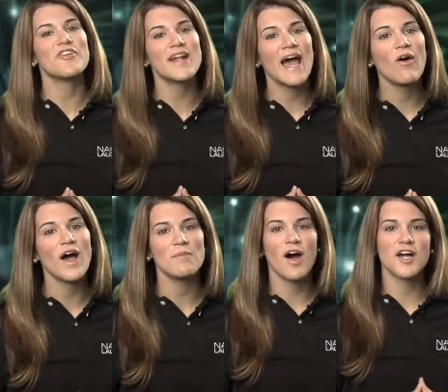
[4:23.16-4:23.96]
for now.
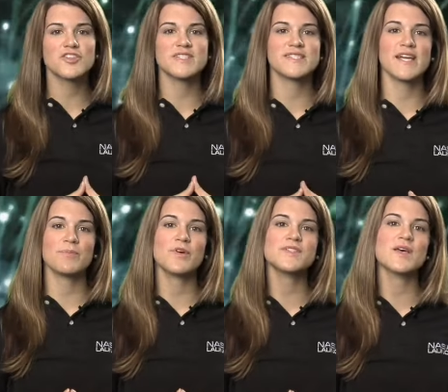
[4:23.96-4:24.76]
I'm Audrey
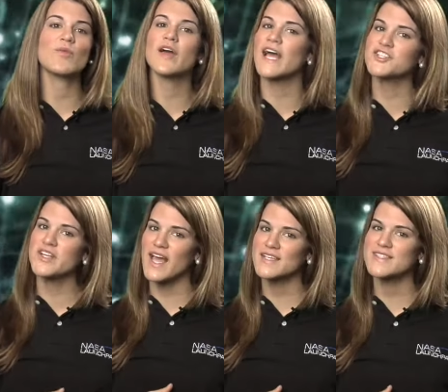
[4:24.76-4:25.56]
Staples, and we'll catch
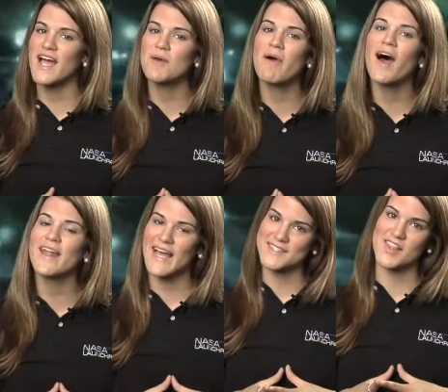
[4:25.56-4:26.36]
you next time
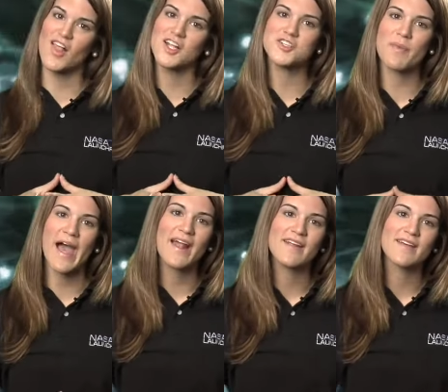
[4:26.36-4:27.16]
on NASA
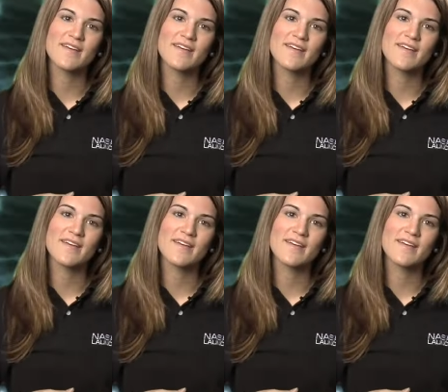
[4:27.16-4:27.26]
Launchpad.